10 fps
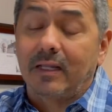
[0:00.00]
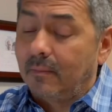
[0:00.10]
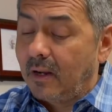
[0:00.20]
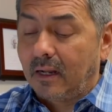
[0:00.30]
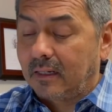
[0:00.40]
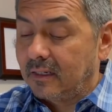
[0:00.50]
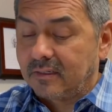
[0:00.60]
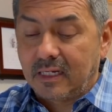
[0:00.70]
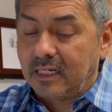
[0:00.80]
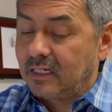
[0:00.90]
I'm not going to
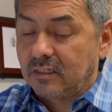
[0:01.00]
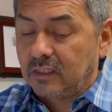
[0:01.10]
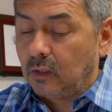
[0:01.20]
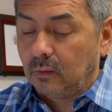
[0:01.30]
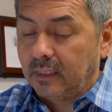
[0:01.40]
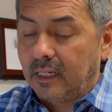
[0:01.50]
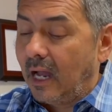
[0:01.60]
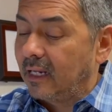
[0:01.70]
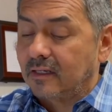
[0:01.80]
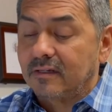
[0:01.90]
say he's the only
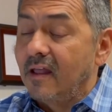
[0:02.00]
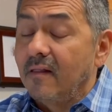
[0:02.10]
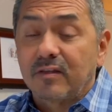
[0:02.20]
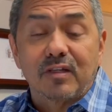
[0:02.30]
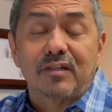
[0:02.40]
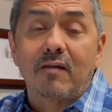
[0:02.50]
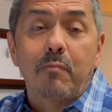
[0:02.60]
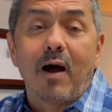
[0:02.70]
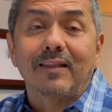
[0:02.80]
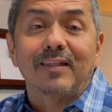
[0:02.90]
guy, because since I
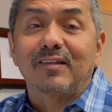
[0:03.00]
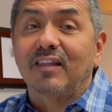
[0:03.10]
bought this,